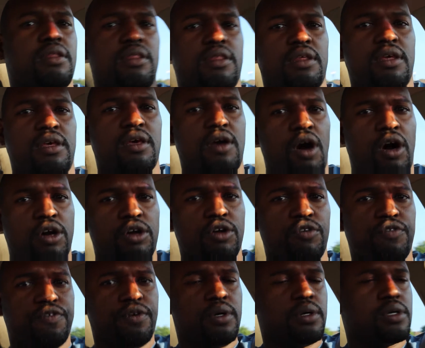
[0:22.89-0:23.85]
the
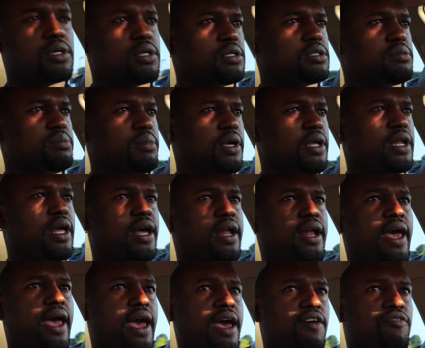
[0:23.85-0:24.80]
autofocus may not
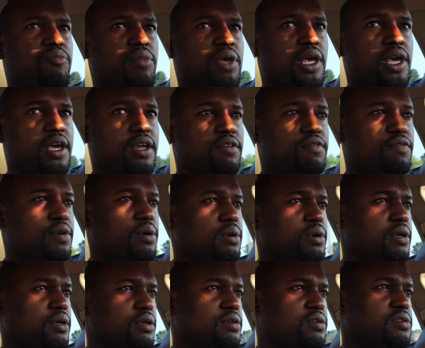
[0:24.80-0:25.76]
have me in
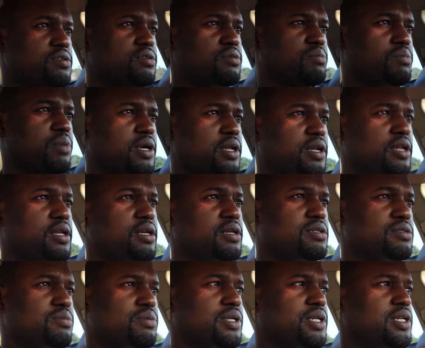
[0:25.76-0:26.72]
focus, but it
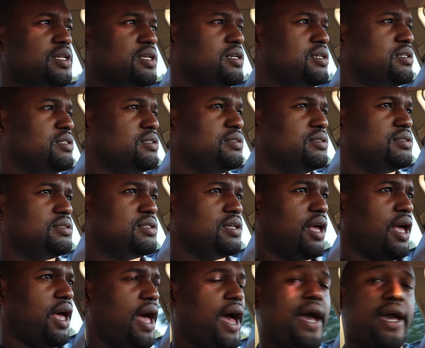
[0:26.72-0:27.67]
is what it is.
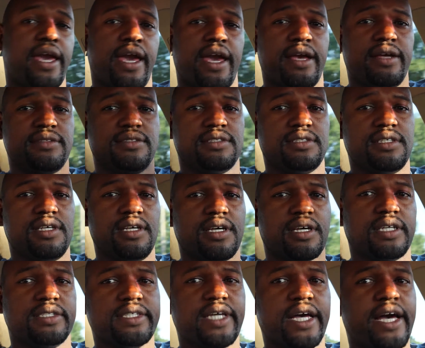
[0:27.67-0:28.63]
I can't see it
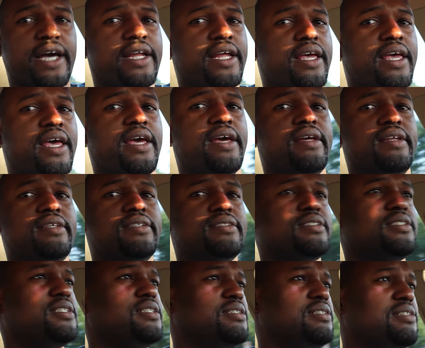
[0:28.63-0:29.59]
because I got a Canon
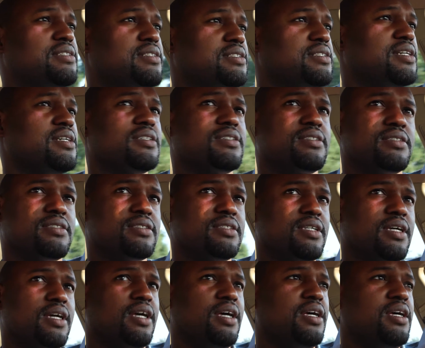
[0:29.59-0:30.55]

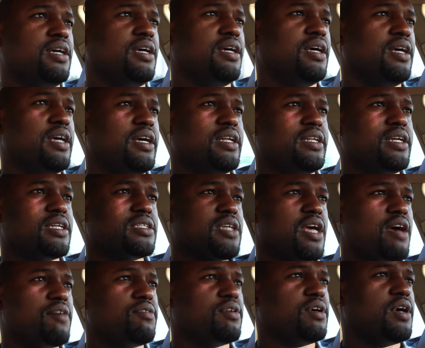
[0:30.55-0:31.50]
T6. It doesn't
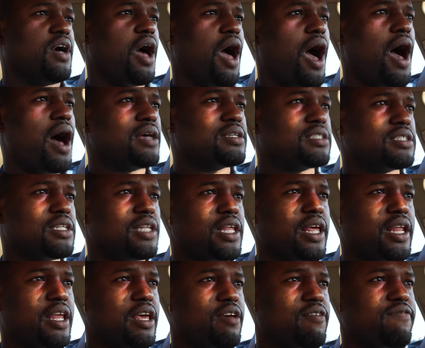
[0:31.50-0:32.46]
have an
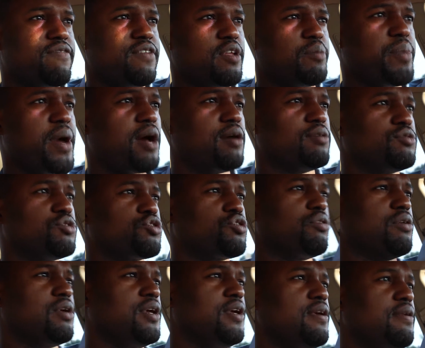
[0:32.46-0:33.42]
oscillating flip-out
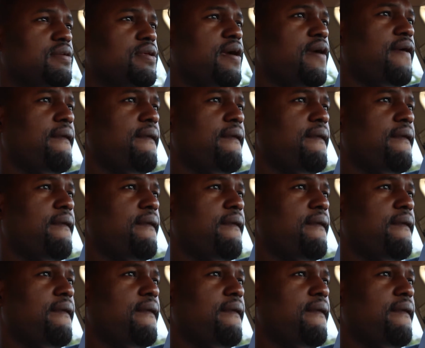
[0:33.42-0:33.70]
screen.